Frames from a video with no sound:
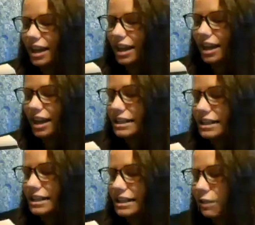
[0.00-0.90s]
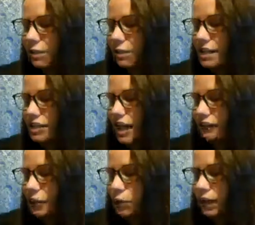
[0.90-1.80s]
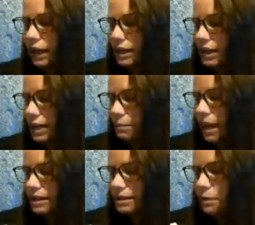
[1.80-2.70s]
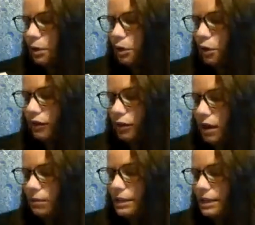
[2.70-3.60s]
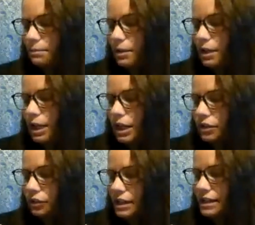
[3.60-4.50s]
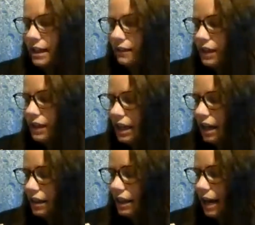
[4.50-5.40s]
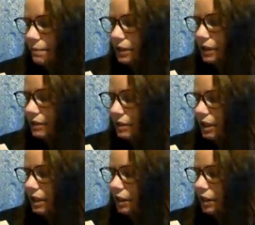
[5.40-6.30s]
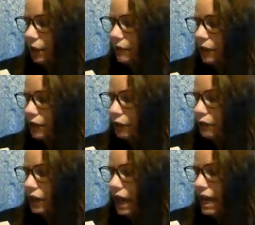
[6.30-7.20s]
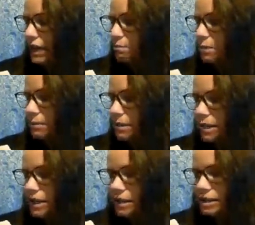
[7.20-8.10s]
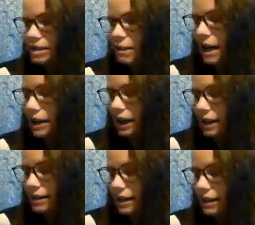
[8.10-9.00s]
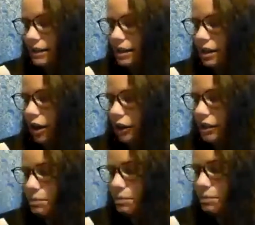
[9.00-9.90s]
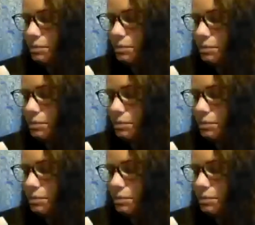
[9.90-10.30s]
stench of blazing jet fuel and thick black smoke overwhelmed him. 3 deafening helicopters hovered overhead, beaming their spotlights onto the carnage below.